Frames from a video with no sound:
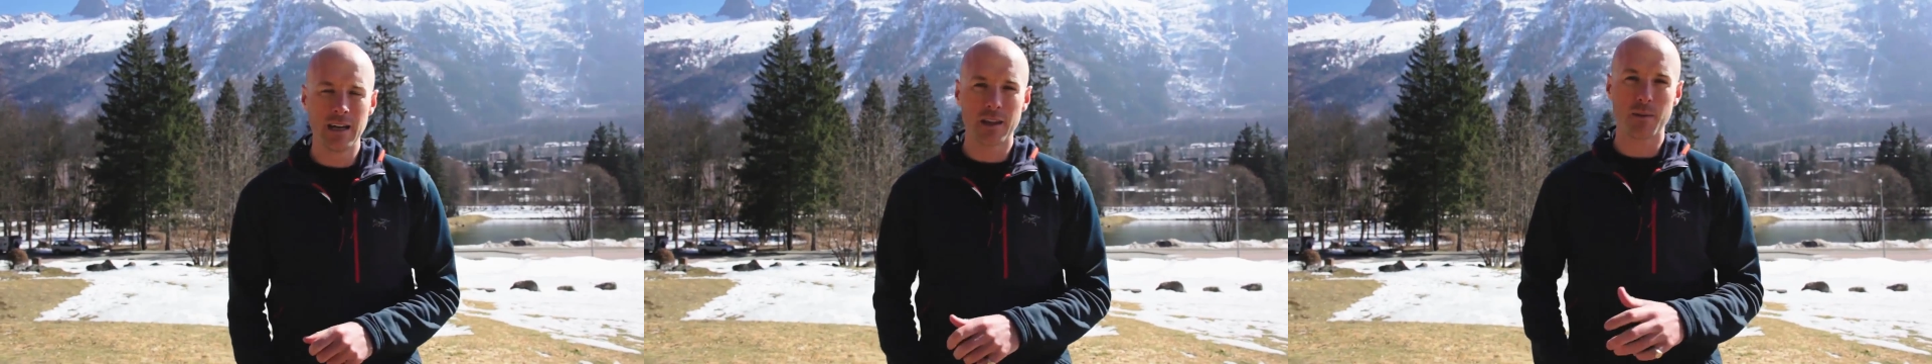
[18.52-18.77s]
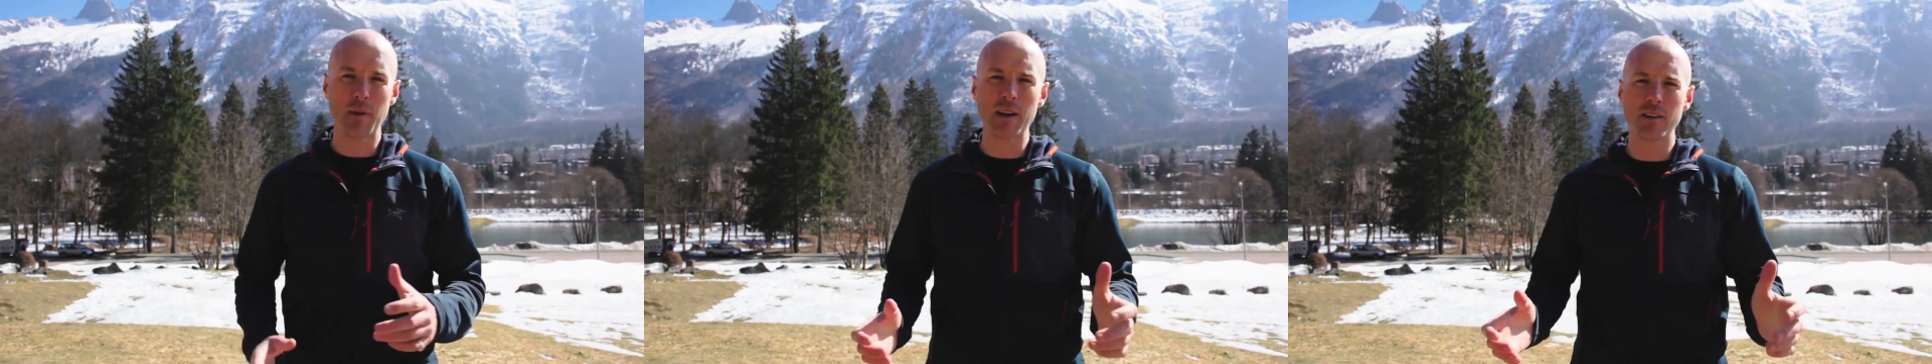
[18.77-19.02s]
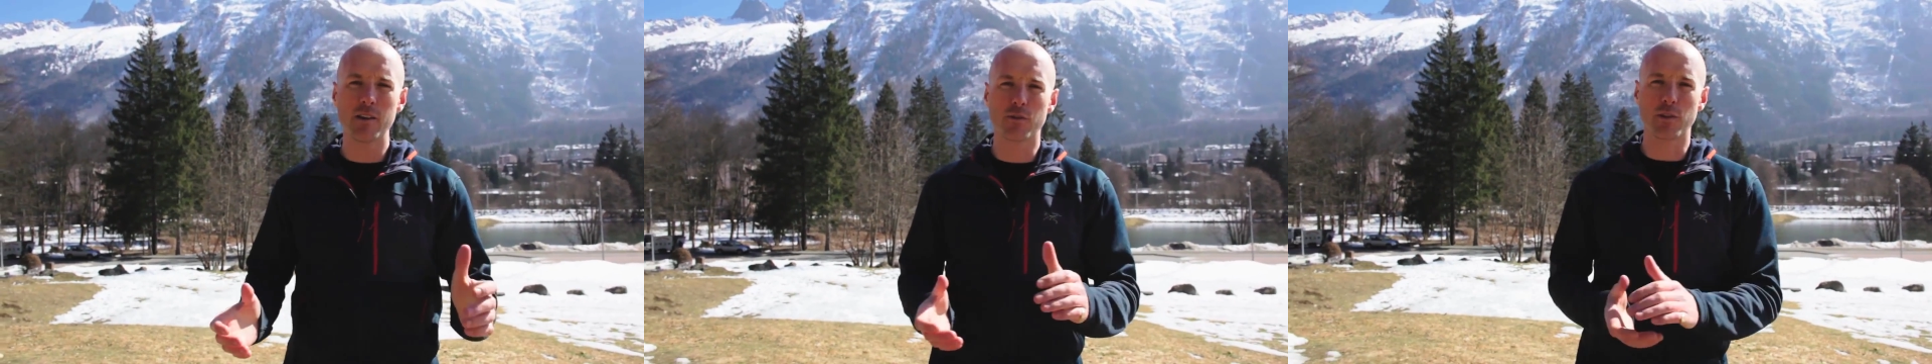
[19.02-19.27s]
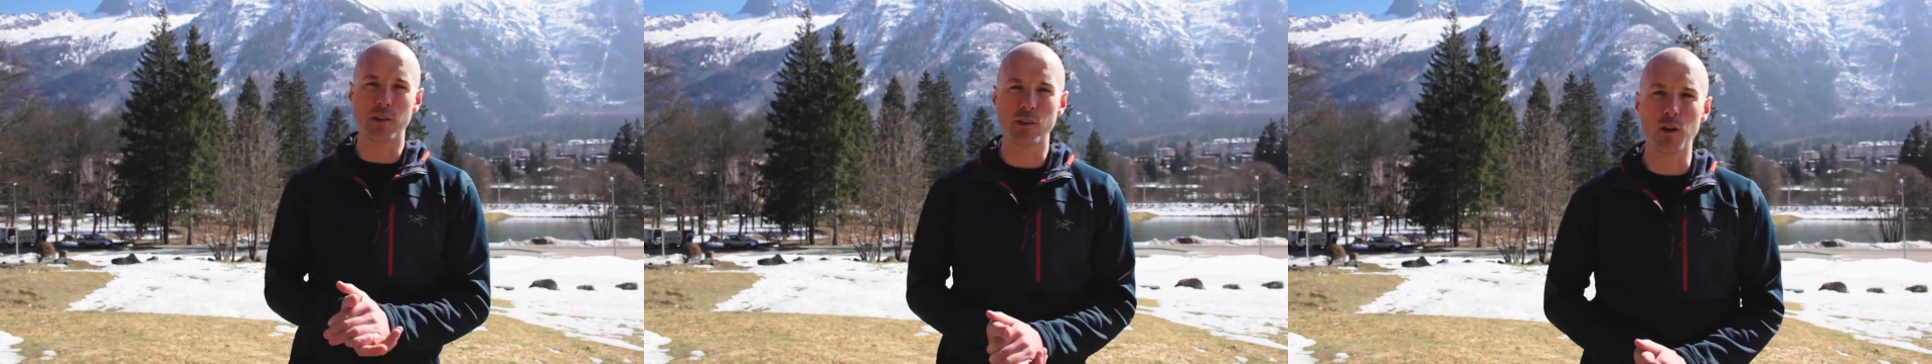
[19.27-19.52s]
The big news
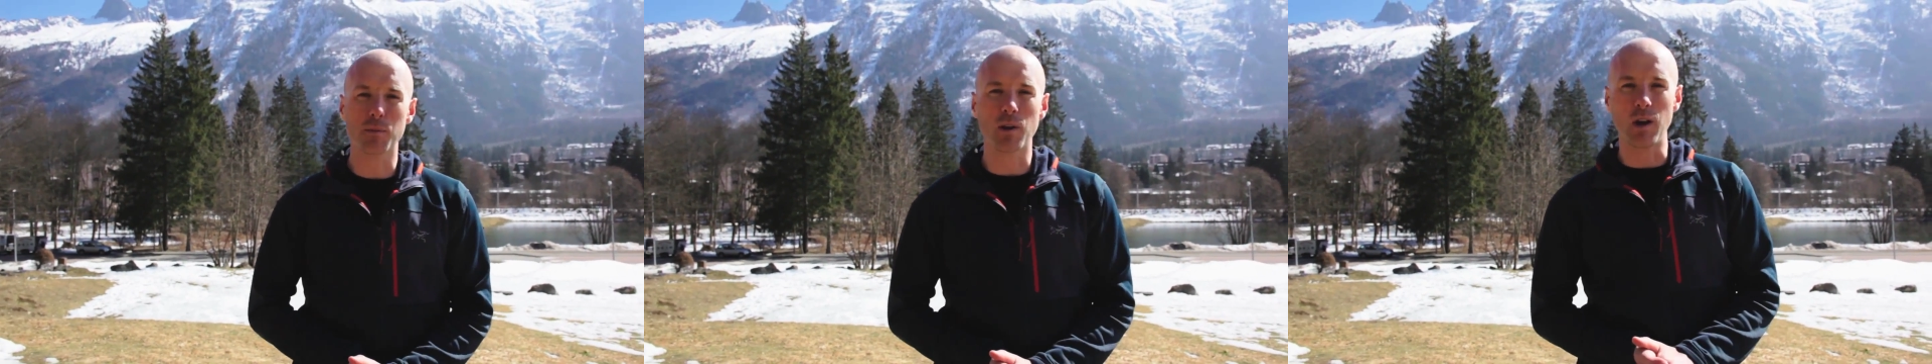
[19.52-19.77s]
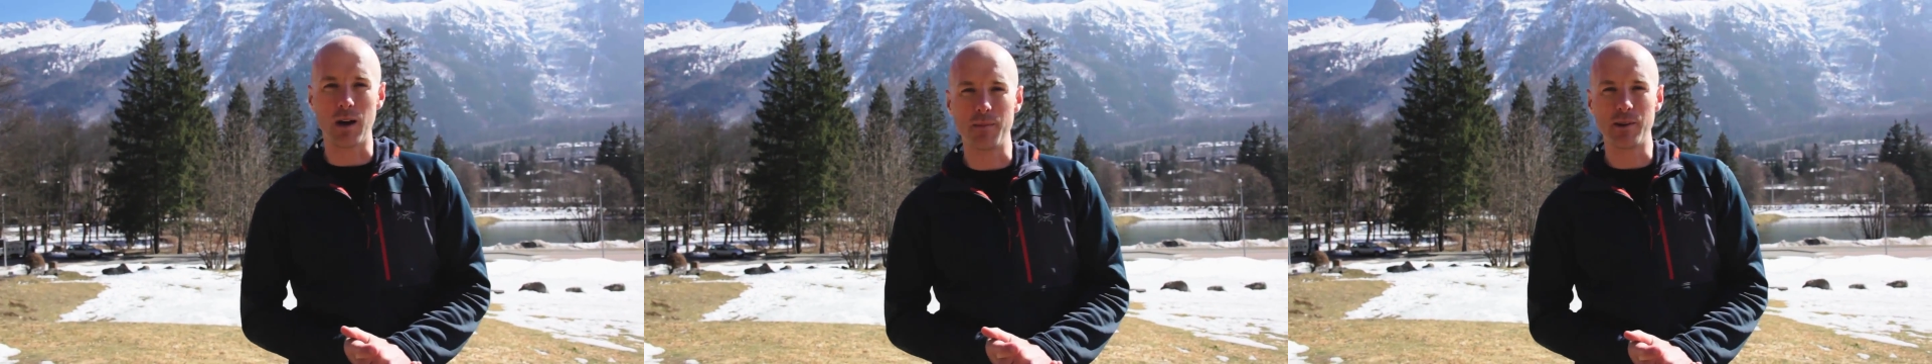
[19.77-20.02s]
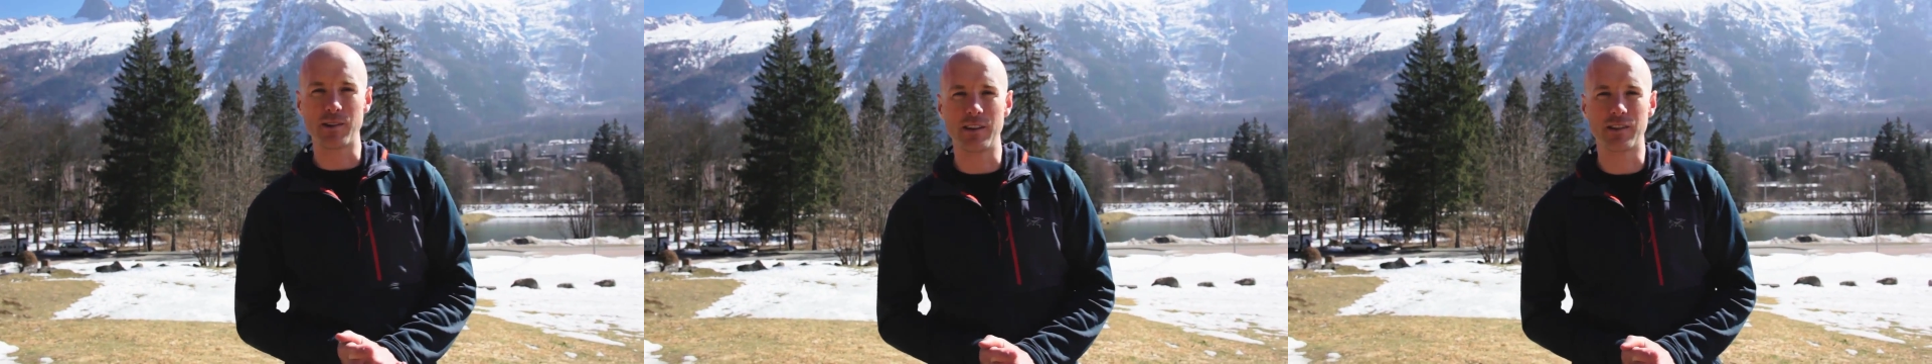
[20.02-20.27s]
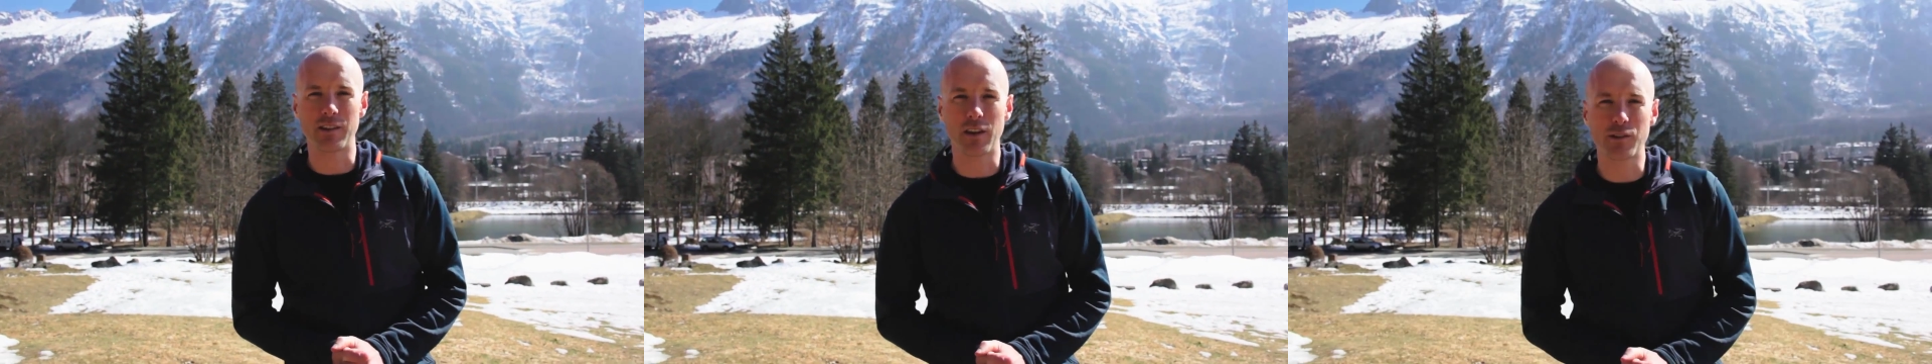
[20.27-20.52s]
for the top climbers
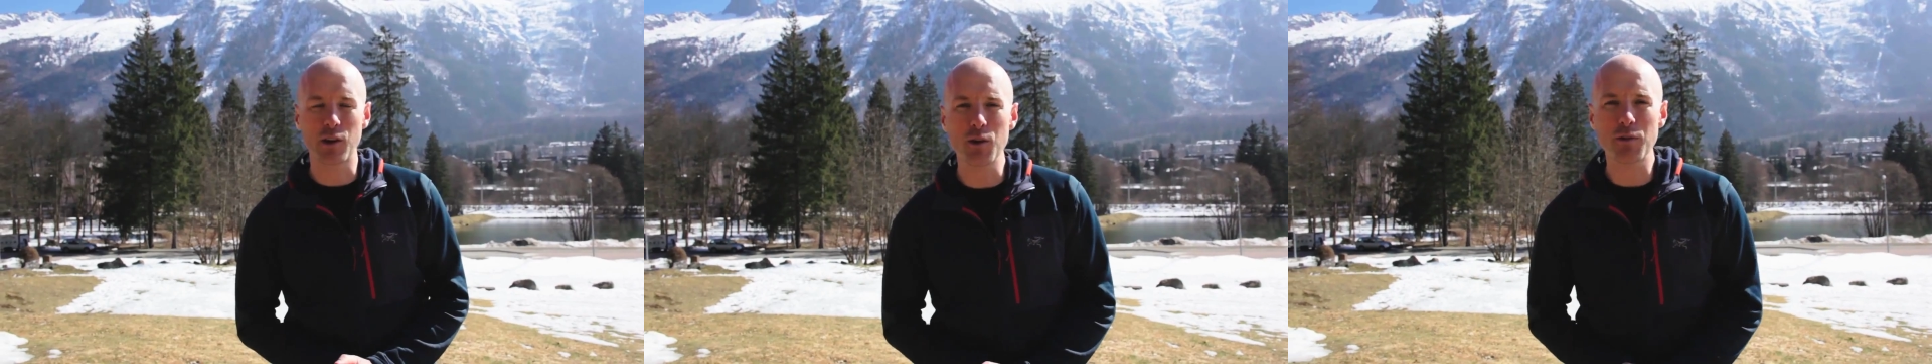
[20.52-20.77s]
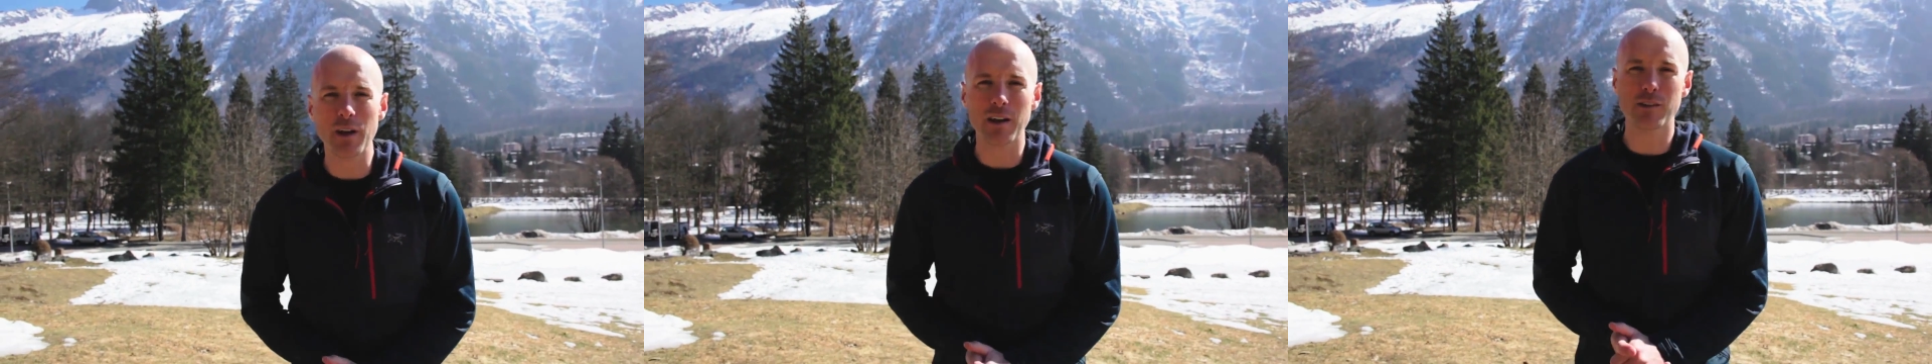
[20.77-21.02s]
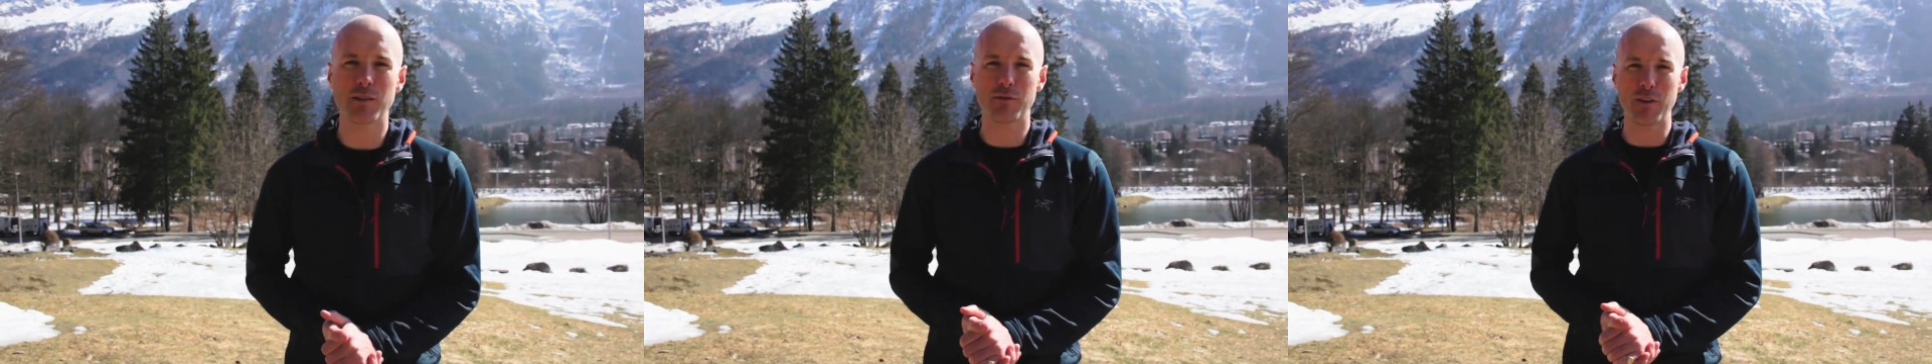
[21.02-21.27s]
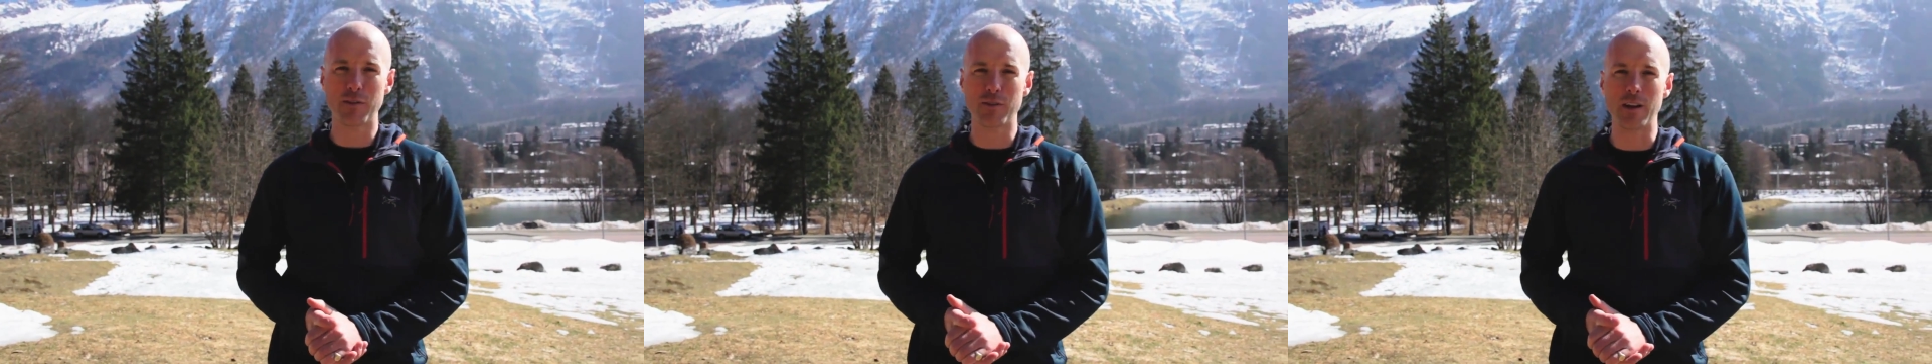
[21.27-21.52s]
is that the
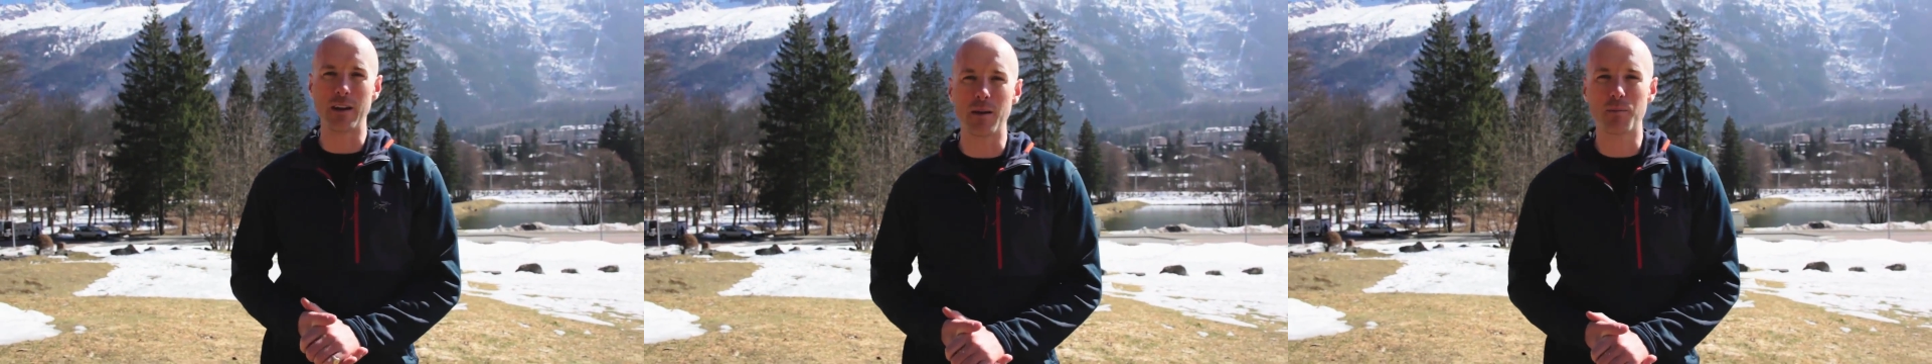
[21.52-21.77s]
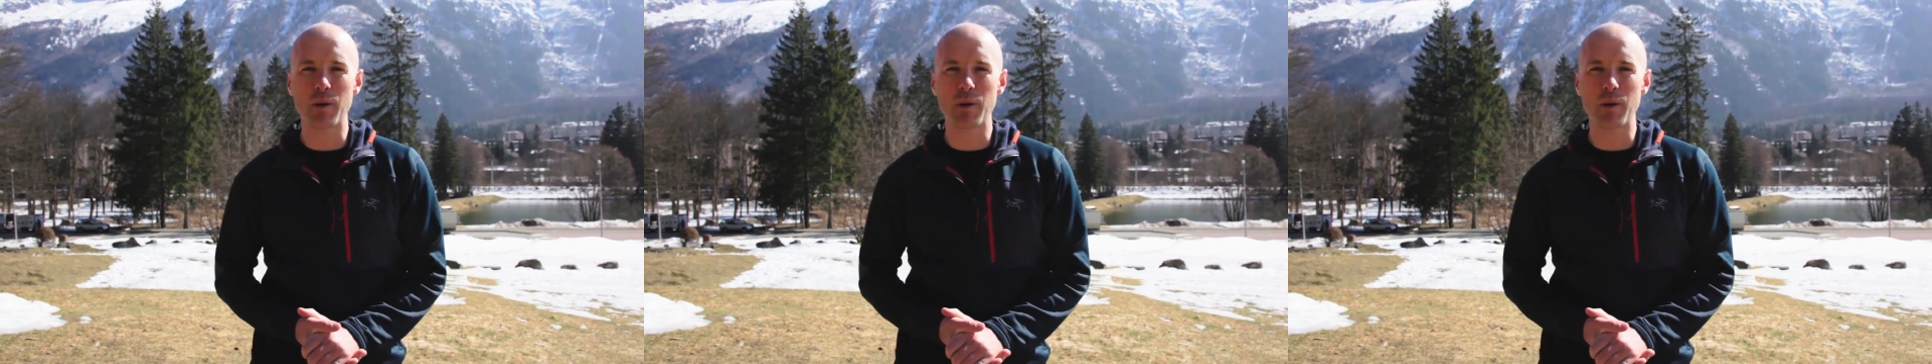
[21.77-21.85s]
2015